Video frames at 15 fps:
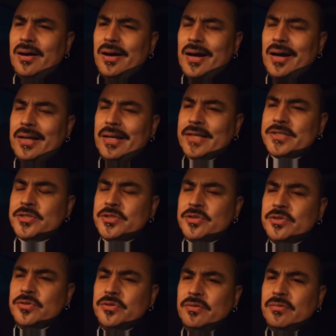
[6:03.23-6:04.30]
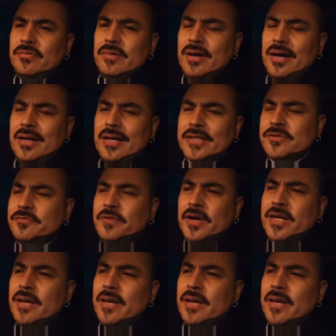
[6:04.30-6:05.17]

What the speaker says: like to do, I like to fucking